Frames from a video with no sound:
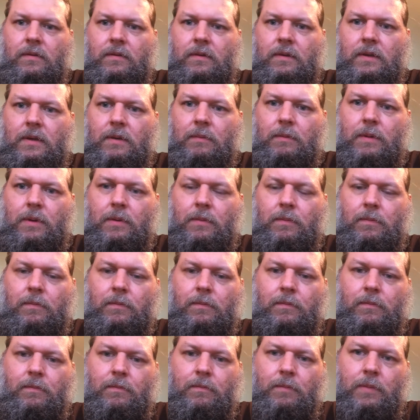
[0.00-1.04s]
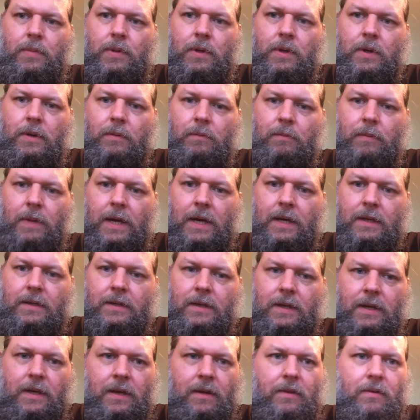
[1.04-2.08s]
I'm gonna put it back
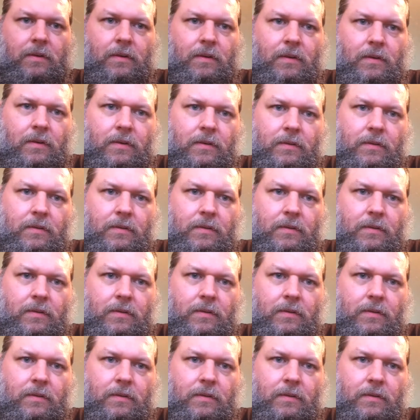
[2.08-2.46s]
together,